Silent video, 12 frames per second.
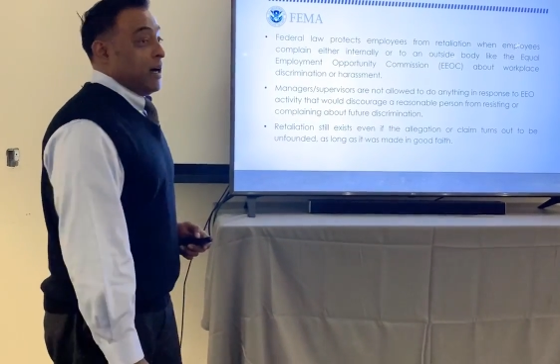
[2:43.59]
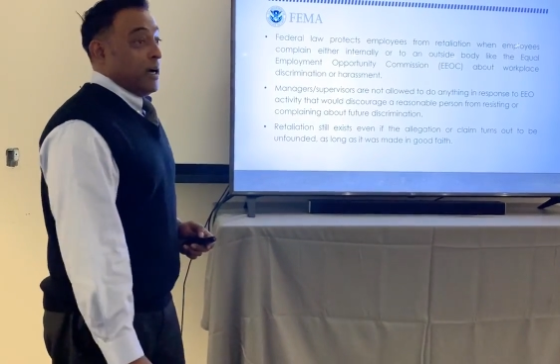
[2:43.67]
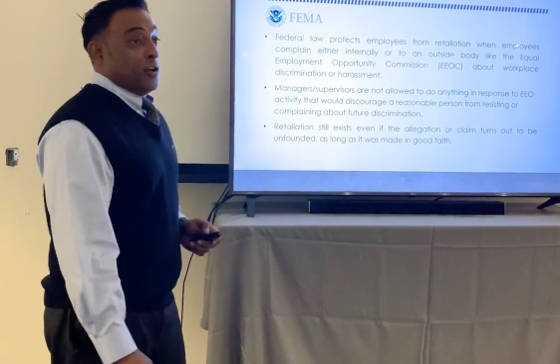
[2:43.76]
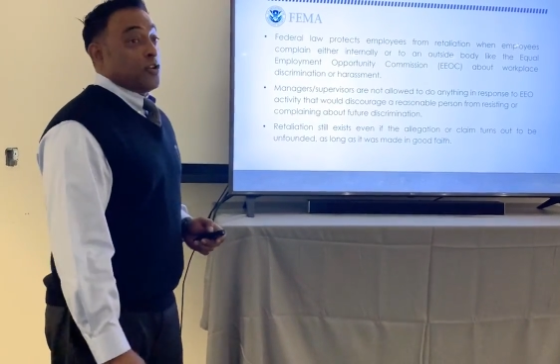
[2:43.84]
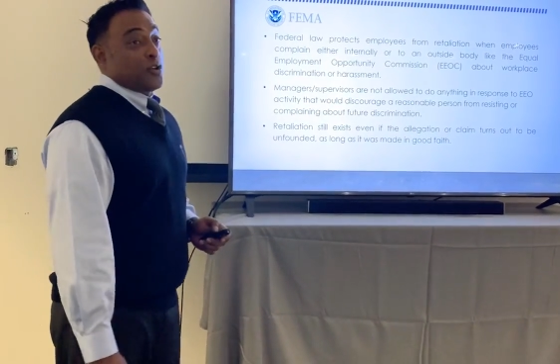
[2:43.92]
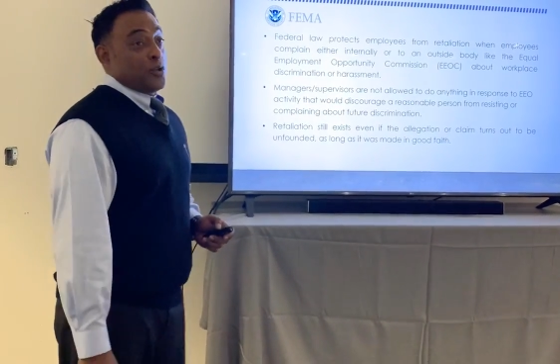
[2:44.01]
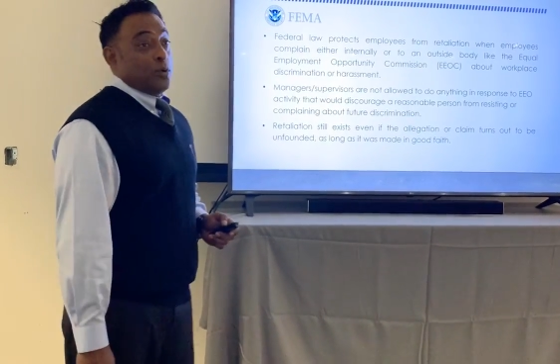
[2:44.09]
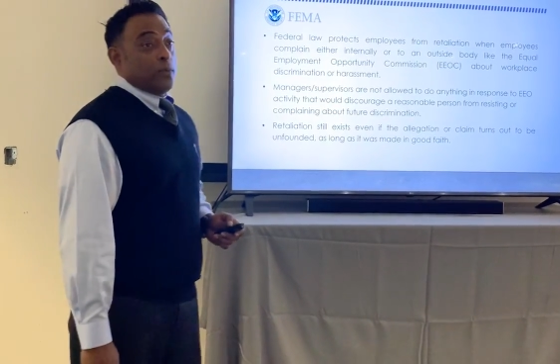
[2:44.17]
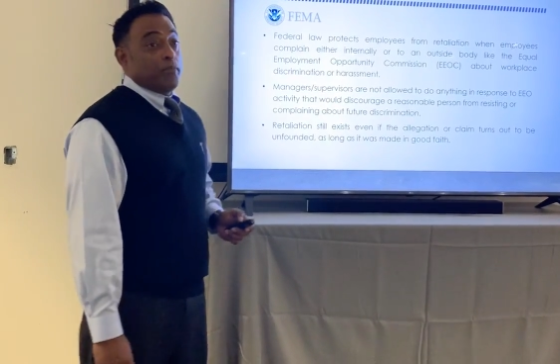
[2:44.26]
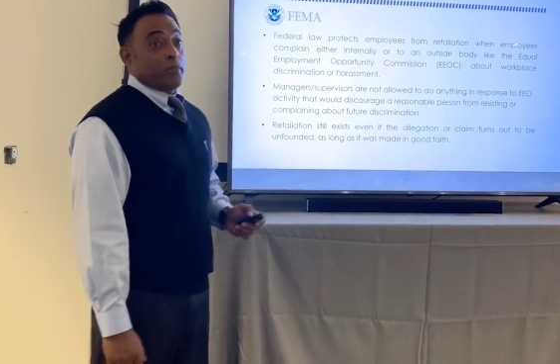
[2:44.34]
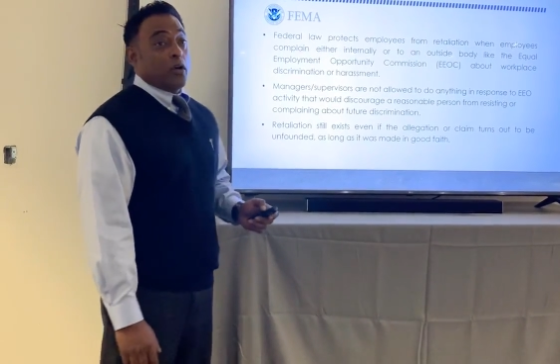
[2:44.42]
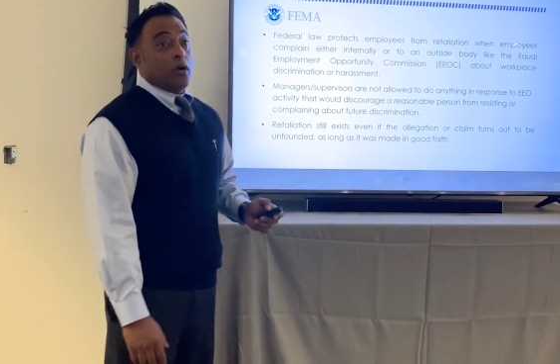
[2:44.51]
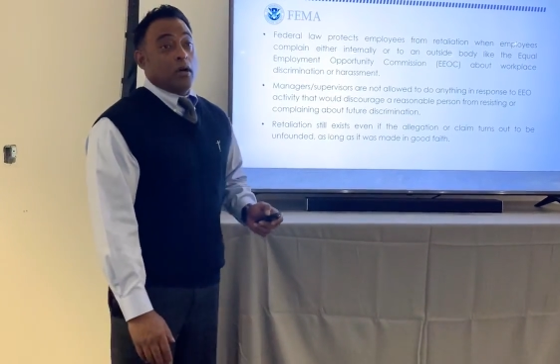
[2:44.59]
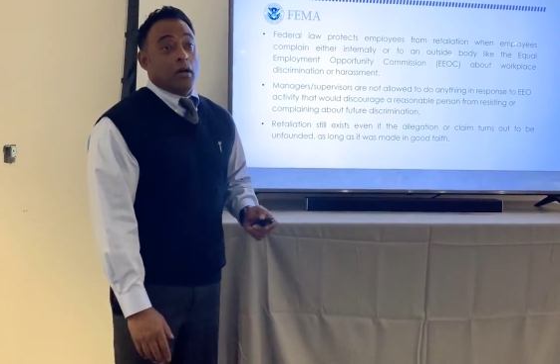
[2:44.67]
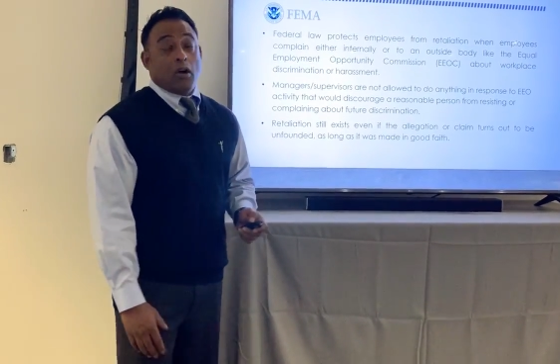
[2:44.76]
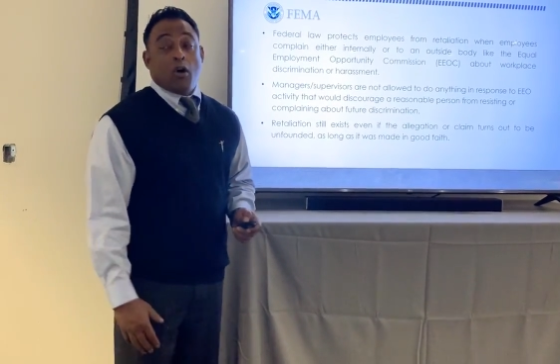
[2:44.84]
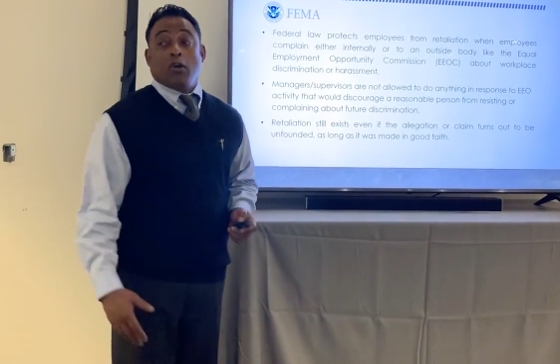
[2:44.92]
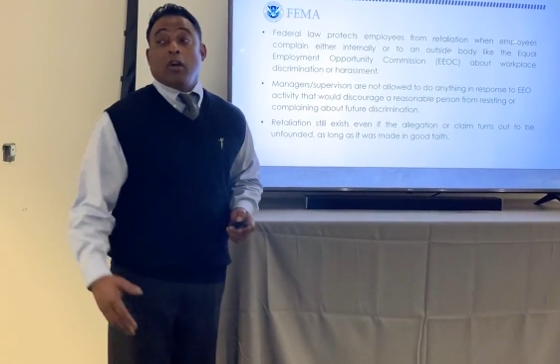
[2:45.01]
untrue
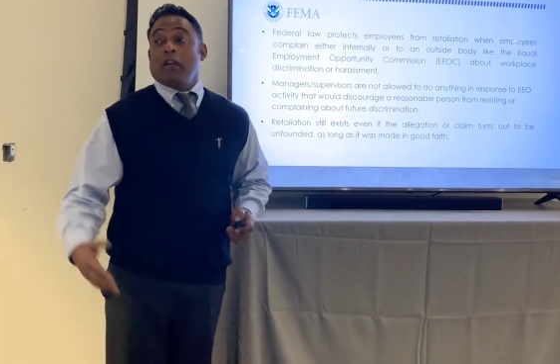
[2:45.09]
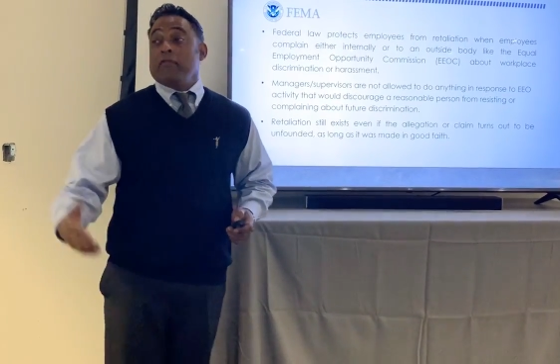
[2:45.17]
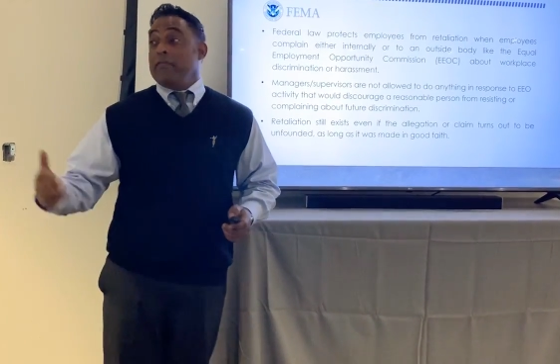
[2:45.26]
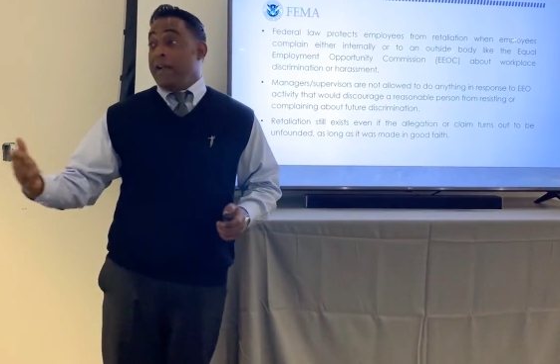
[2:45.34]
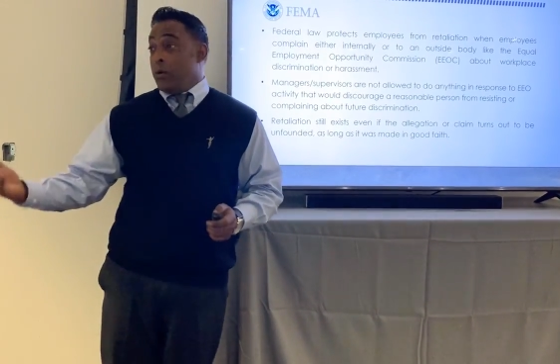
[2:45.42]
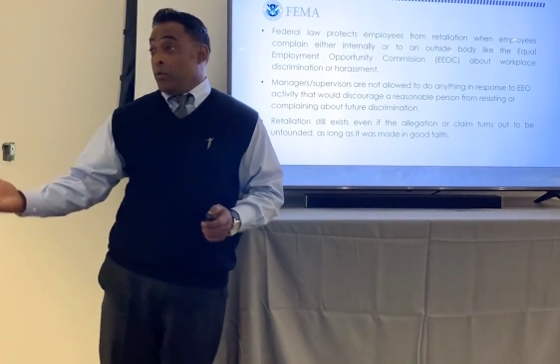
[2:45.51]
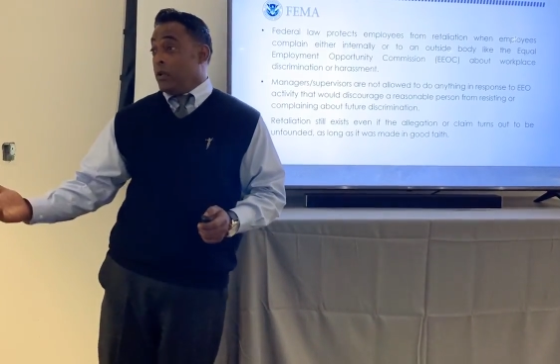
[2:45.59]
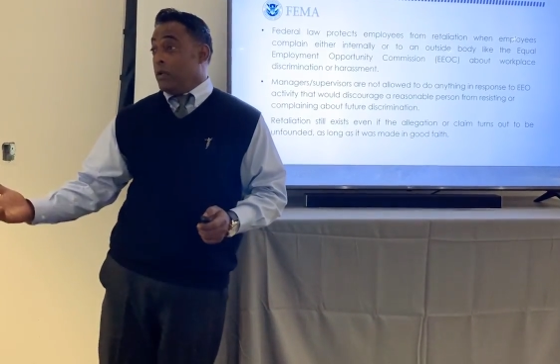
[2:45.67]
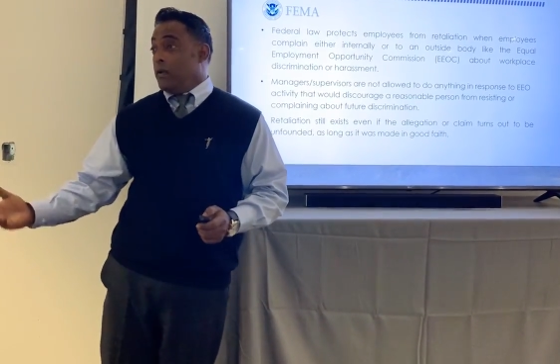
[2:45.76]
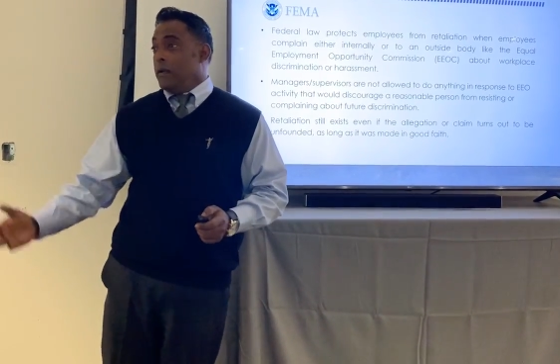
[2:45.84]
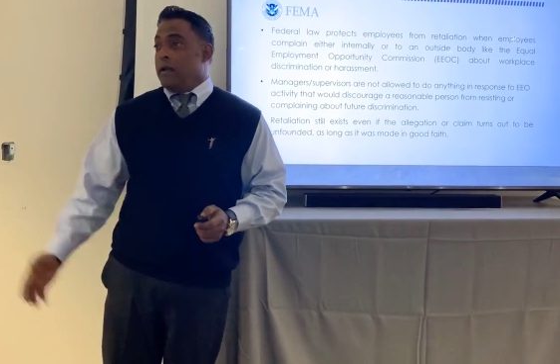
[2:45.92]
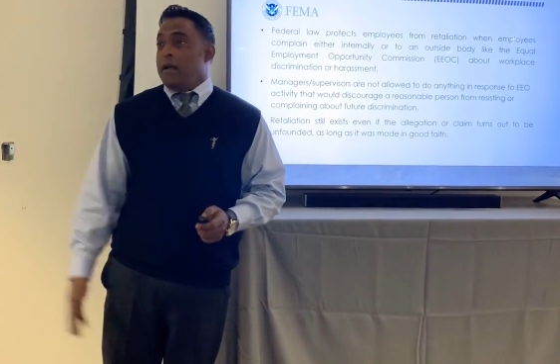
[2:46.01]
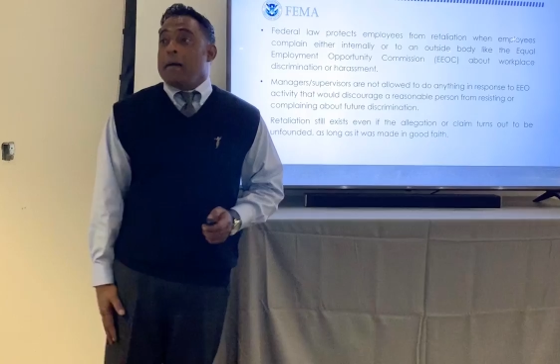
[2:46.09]
or not founded,